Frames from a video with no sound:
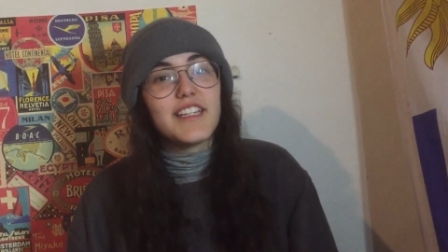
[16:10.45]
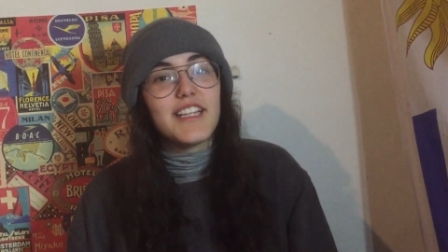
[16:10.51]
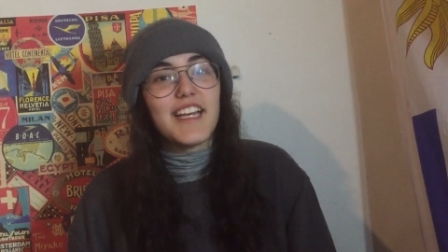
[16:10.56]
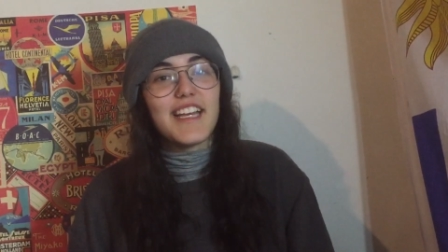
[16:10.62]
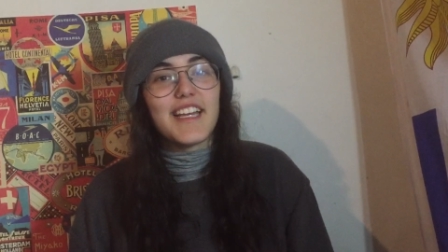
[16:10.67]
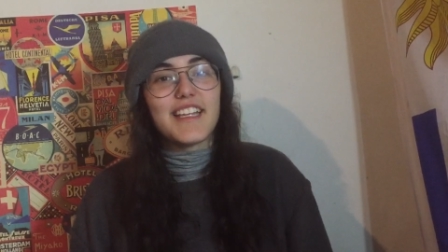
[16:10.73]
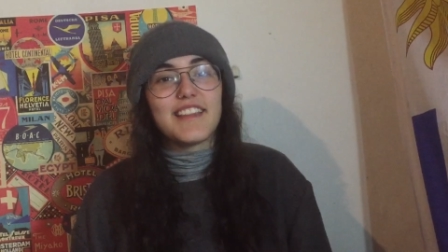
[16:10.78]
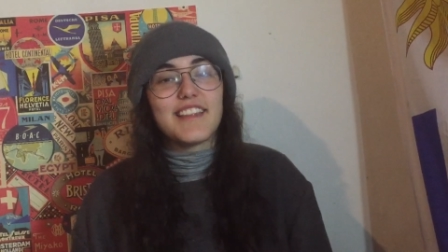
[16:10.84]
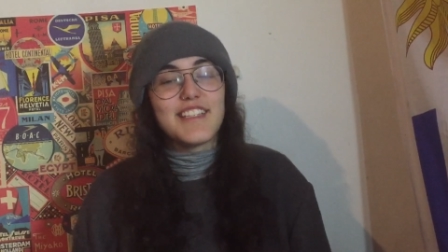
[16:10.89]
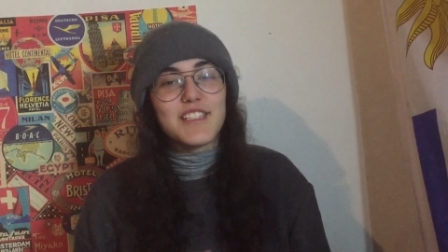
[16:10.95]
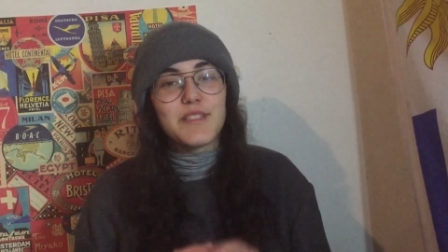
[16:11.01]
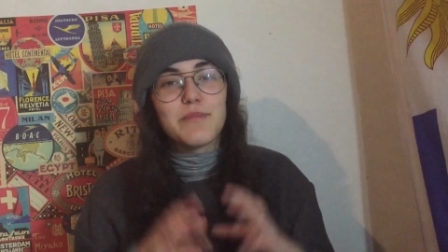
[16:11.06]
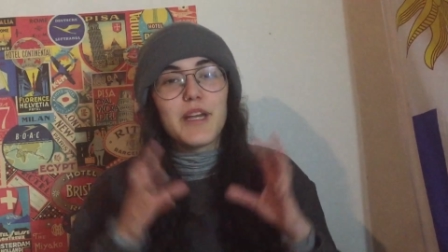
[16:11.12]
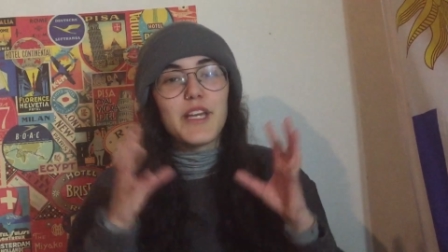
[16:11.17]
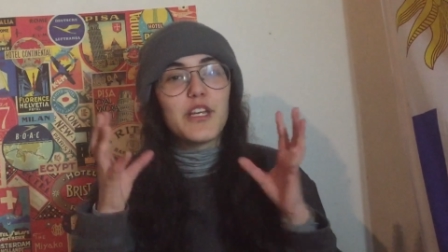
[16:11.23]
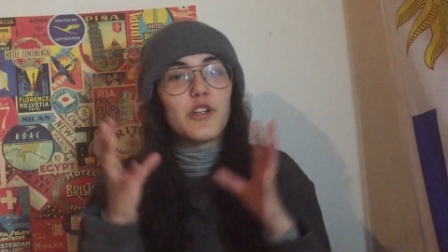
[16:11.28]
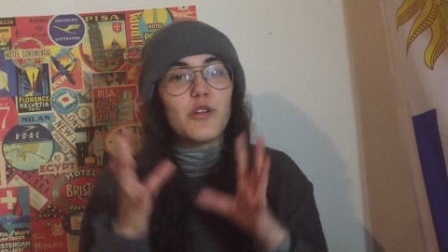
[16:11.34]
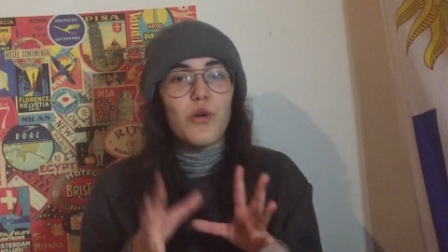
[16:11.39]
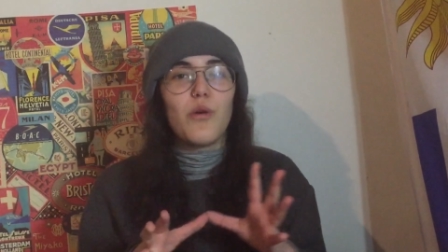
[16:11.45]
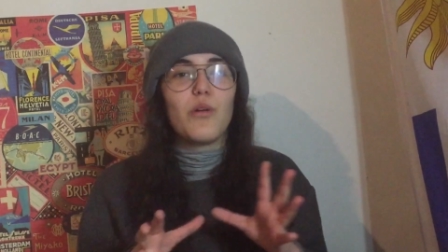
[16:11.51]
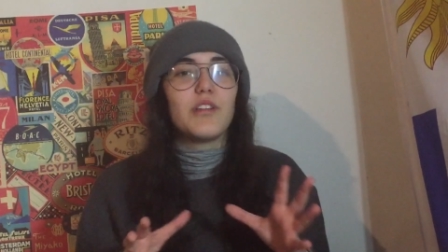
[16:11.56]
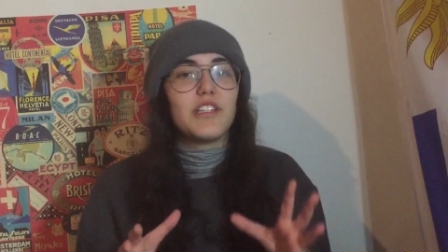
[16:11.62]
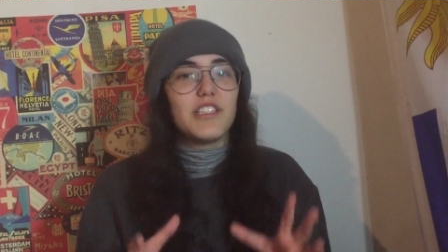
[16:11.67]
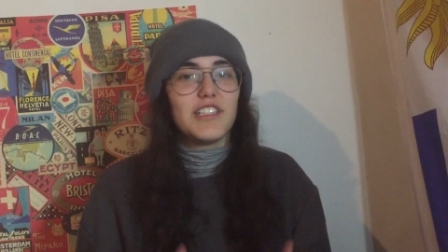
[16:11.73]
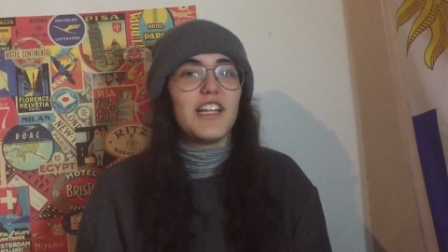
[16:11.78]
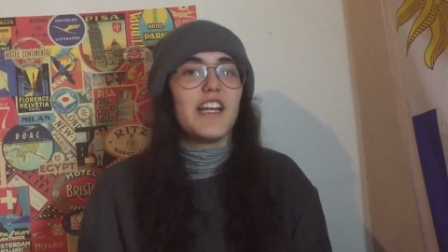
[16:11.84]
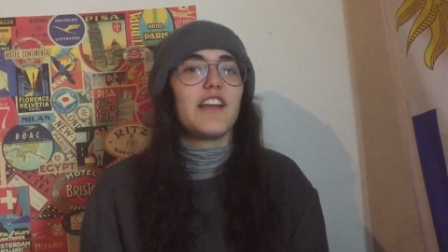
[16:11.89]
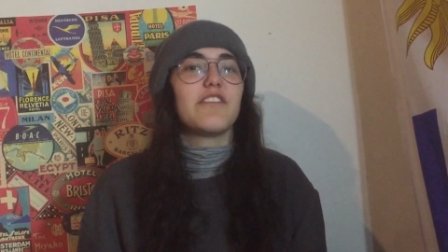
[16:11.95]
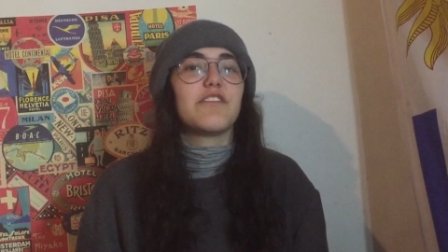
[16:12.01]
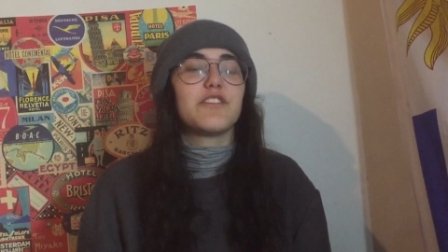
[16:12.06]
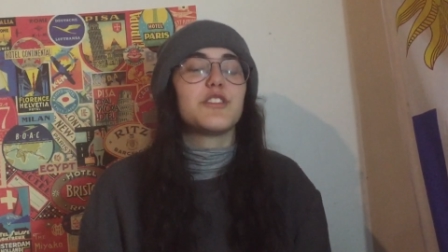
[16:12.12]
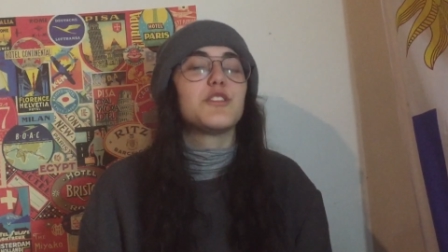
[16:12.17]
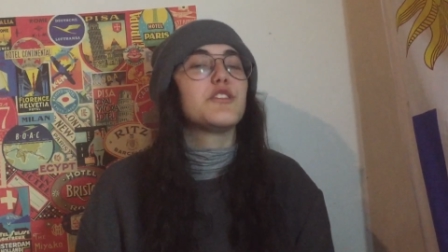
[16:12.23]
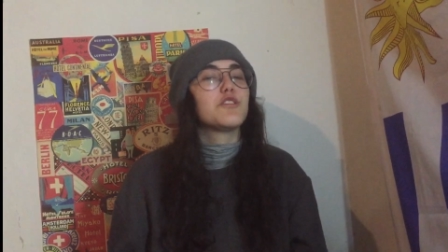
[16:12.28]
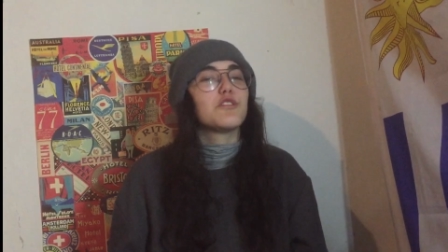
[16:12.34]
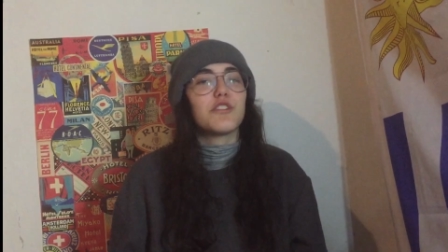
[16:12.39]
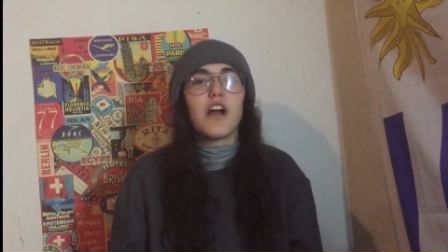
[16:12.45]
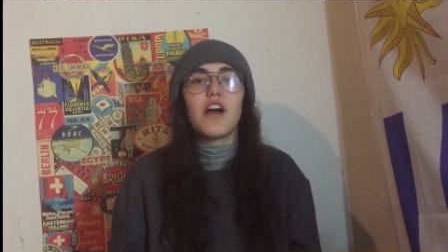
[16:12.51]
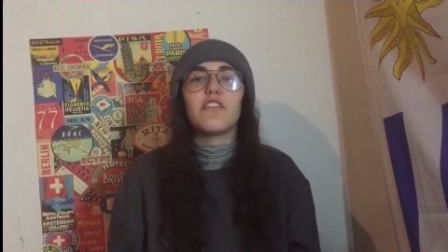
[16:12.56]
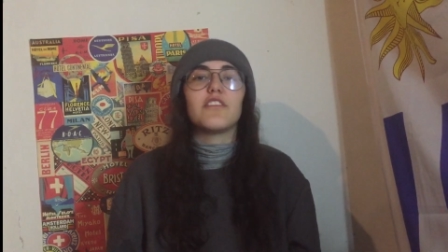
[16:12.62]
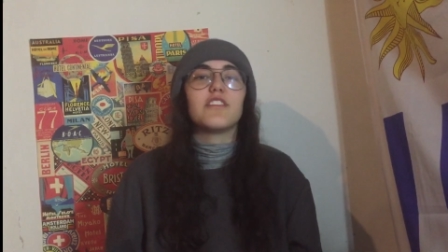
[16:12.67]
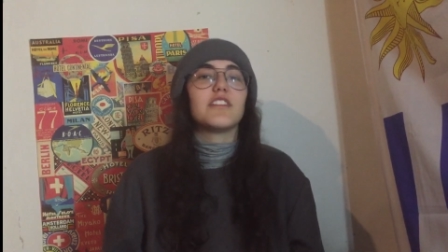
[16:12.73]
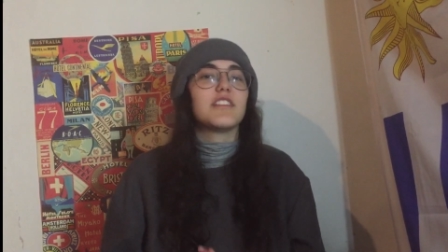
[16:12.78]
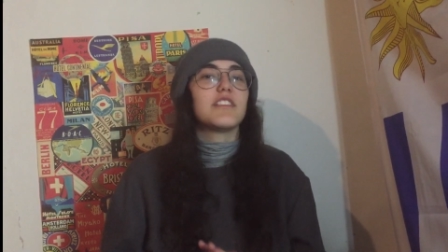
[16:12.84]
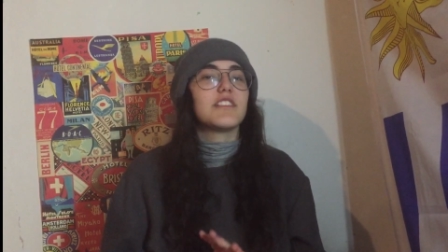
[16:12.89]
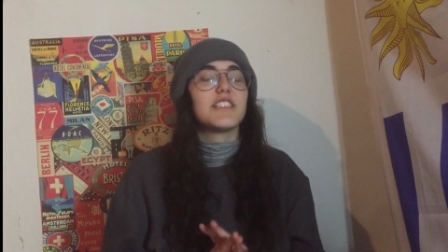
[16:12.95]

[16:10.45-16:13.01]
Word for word: Like, that's my goal in life to travel,